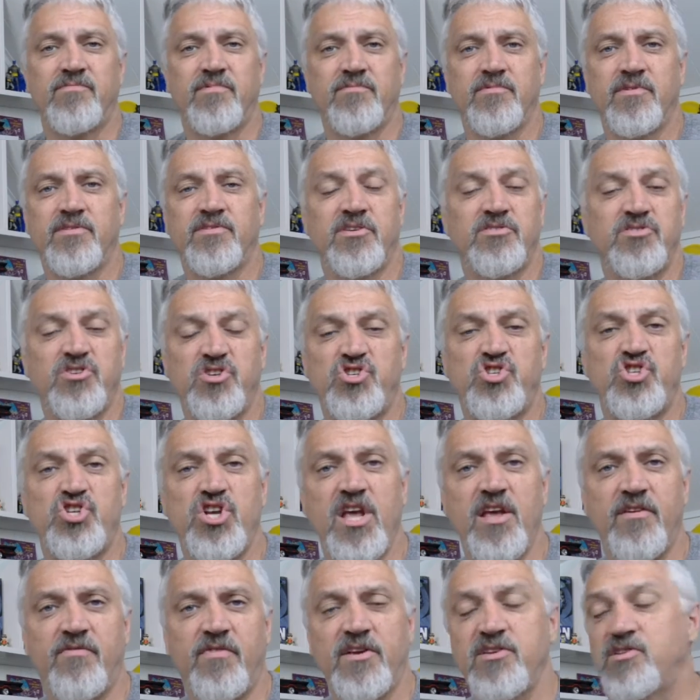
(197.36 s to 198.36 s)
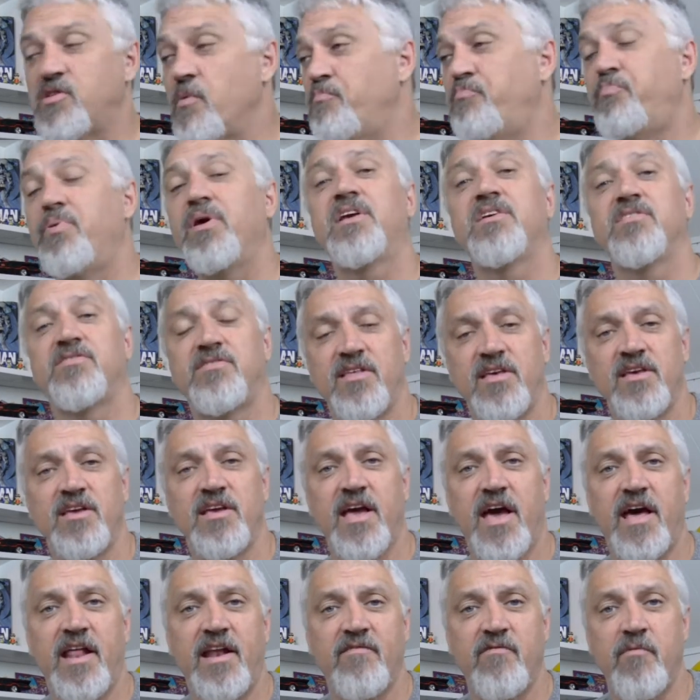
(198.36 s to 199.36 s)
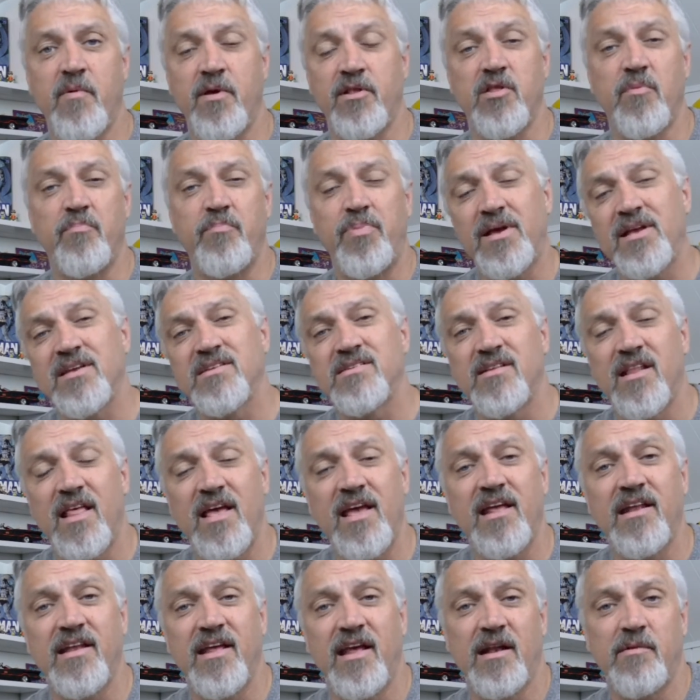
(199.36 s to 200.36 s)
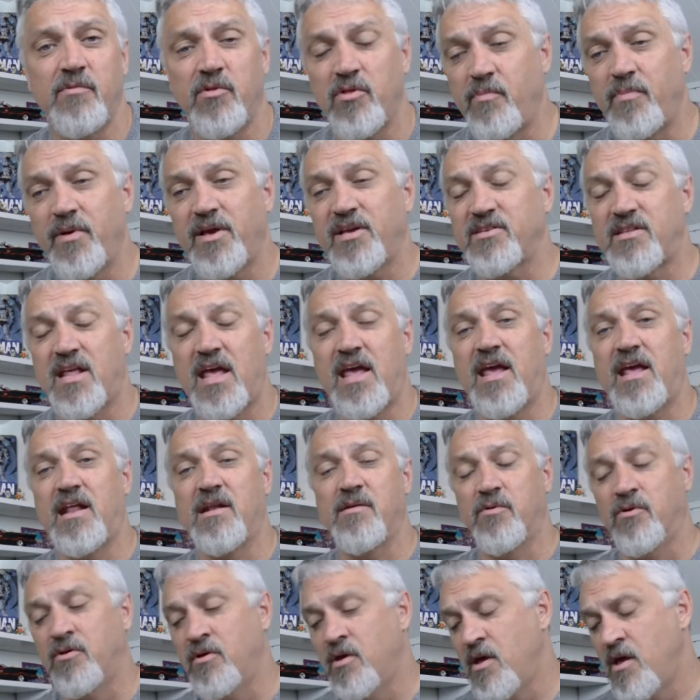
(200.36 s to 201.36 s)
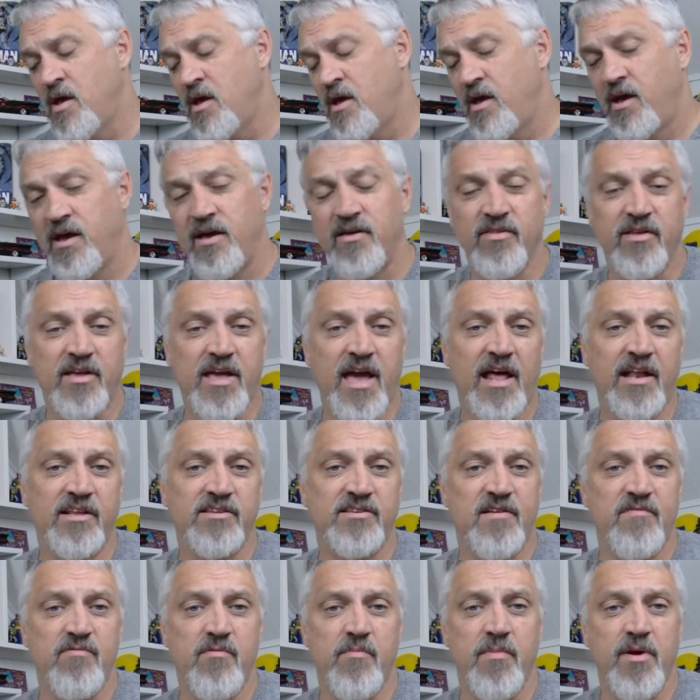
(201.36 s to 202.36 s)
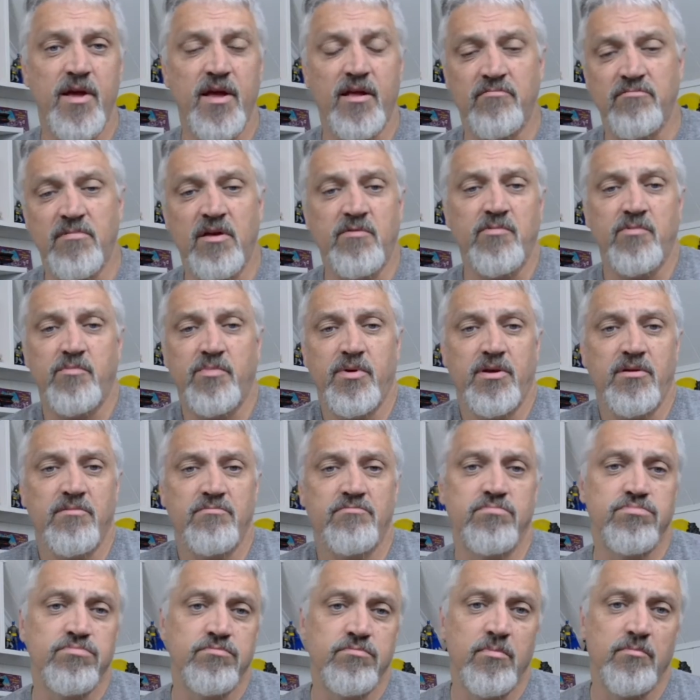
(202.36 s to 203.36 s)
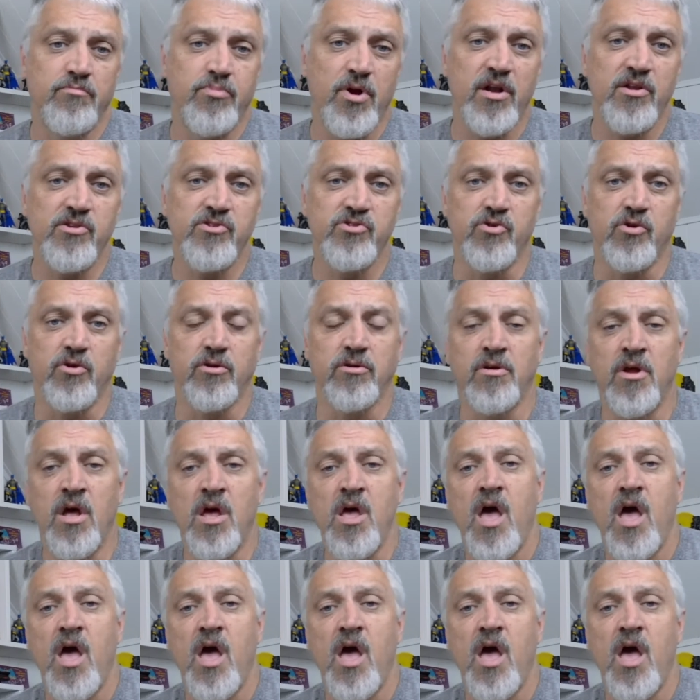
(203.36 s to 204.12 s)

He says he's chief. He's the biggest thing God ever made. The biggest land animal, the biggest animal that God has ever made. And that would be brontosaur.